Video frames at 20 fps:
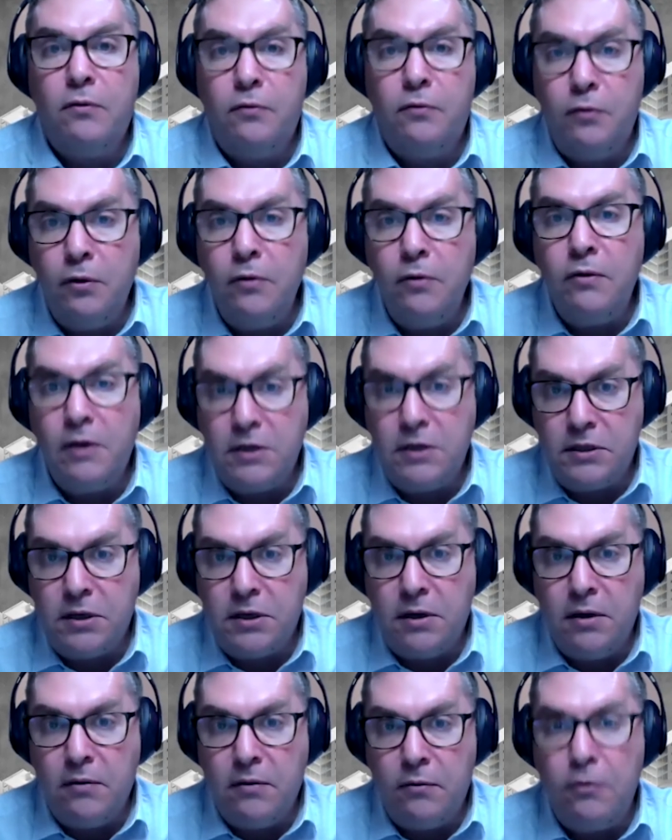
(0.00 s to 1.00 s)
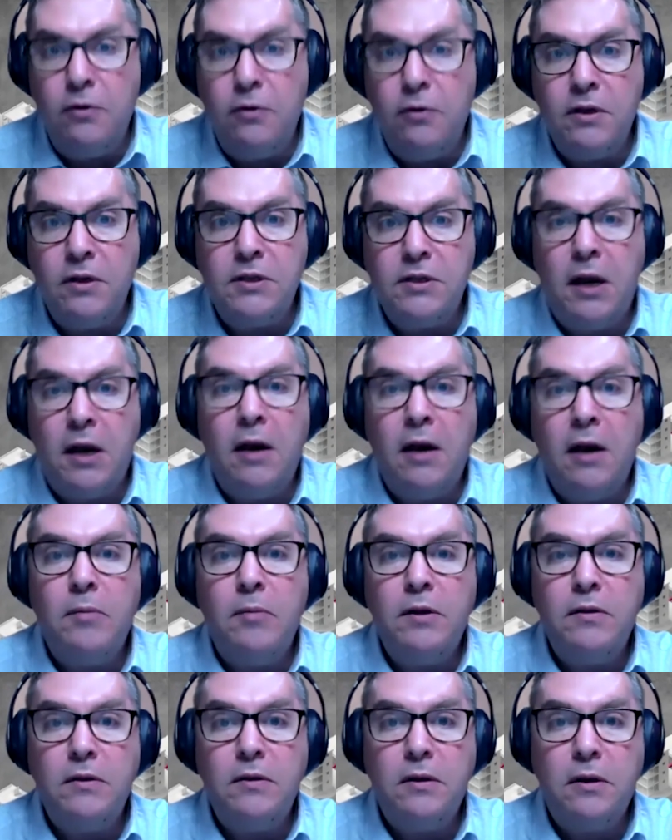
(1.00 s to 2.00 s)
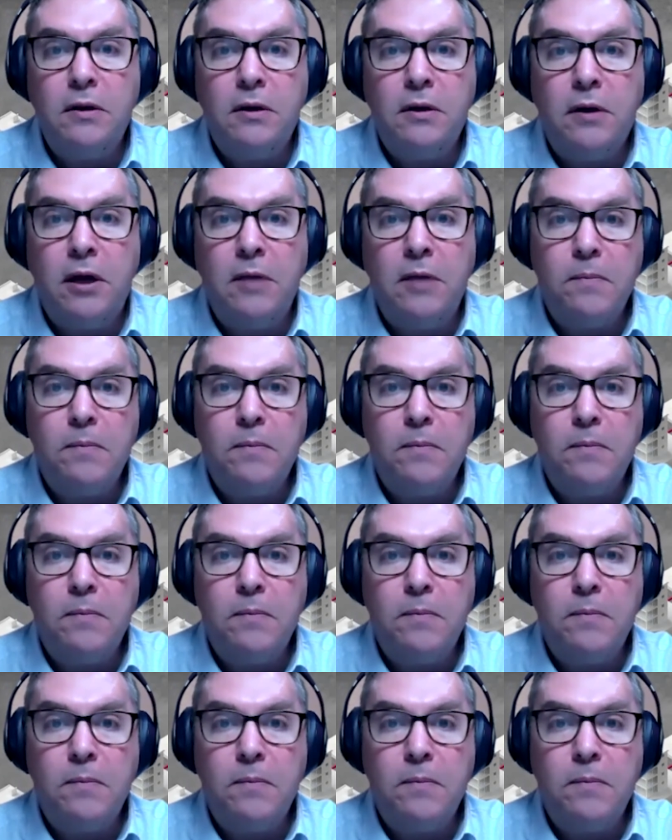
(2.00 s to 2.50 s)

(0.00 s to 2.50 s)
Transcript: through this element. Okay.